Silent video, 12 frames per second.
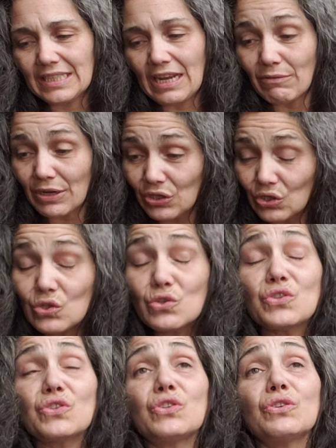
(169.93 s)
how I
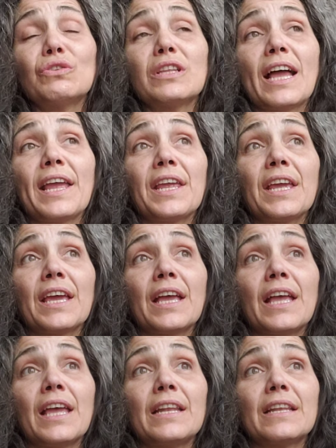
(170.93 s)
used to like
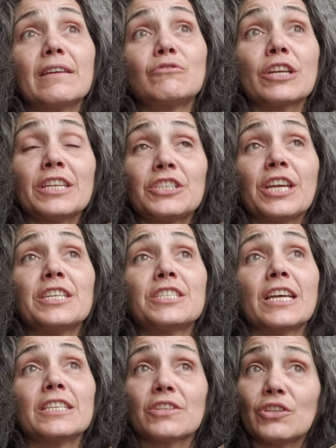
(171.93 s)
it. I'm trying to change
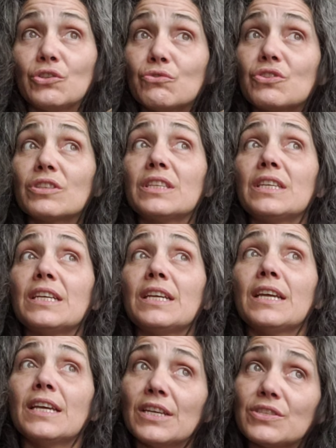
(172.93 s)
that. It's not
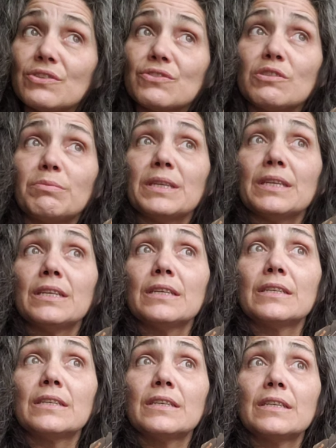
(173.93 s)
usually, it's used to be.
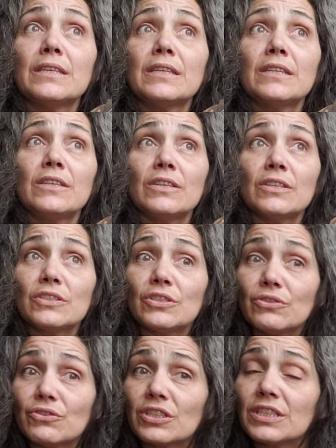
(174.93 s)
It's
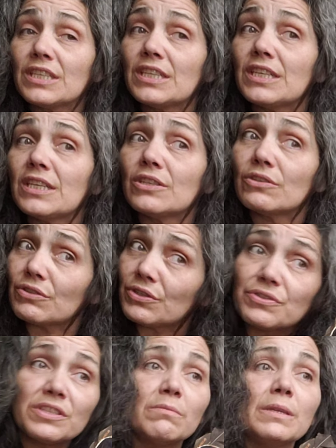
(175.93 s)
usually, no, it
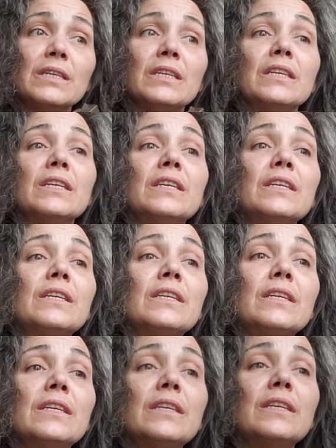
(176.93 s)
used to be.
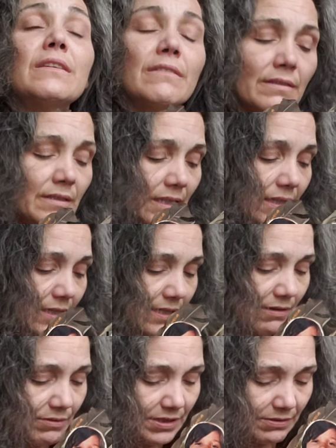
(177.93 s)
Yeah, that's
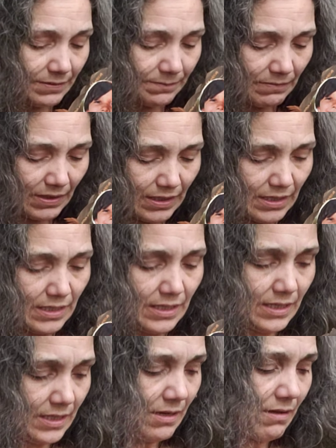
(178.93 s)
how we do it.
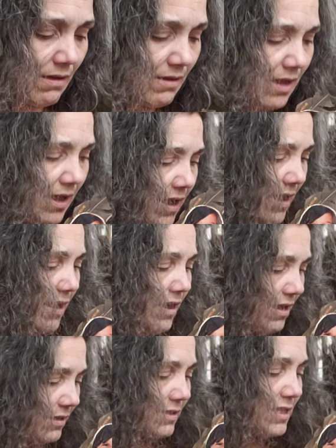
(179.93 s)
Ah, uh -huh,